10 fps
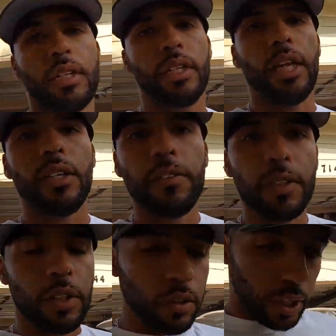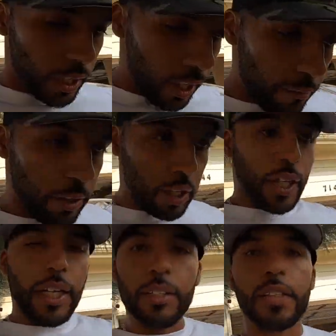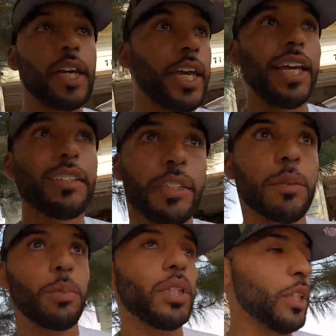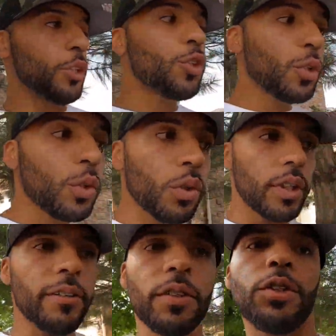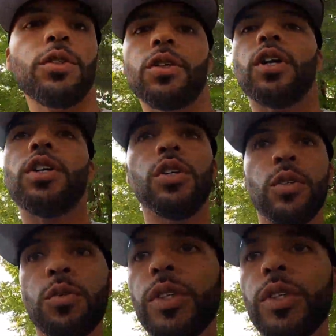Now, definitely don't take everything I say as complete truth. Definitely do your own